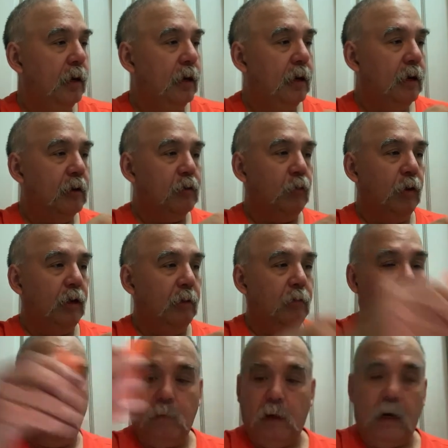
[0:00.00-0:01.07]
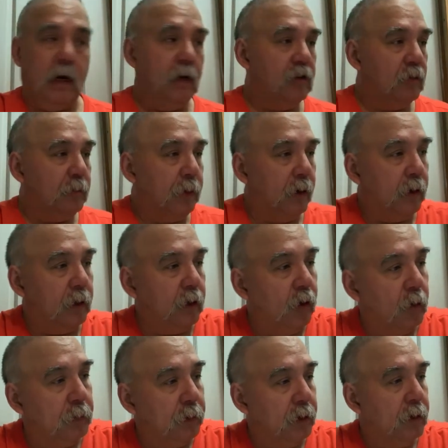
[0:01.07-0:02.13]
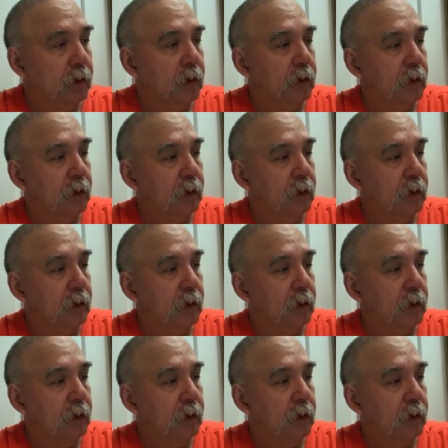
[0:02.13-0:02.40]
There's one of them where my eyes are barely open.